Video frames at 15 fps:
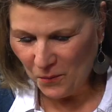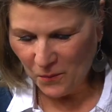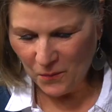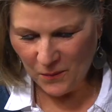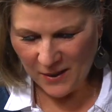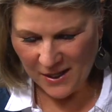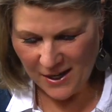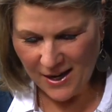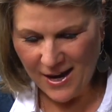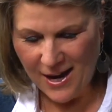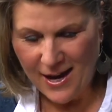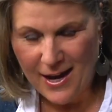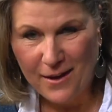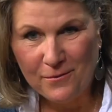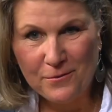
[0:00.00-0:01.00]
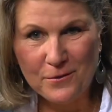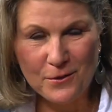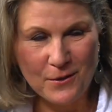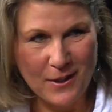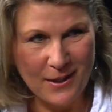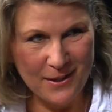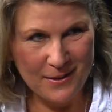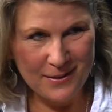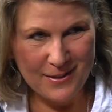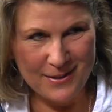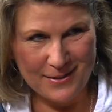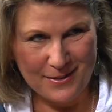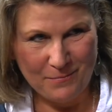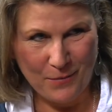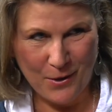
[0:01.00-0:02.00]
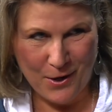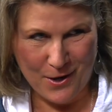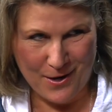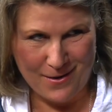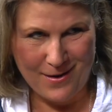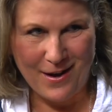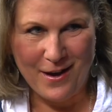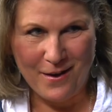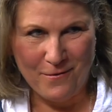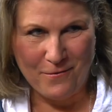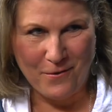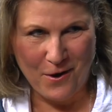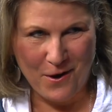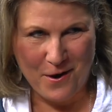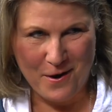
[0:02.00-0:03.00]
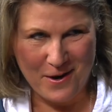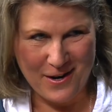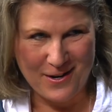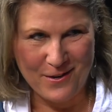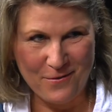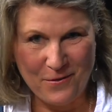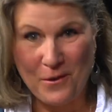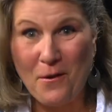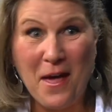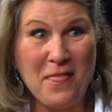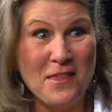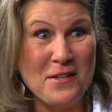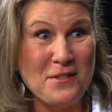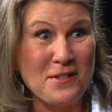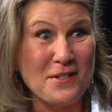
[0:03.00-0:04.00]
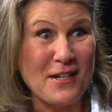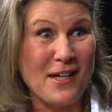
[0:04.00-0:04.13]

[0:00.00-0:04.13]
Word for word: We have to end this part of our interview. And this is a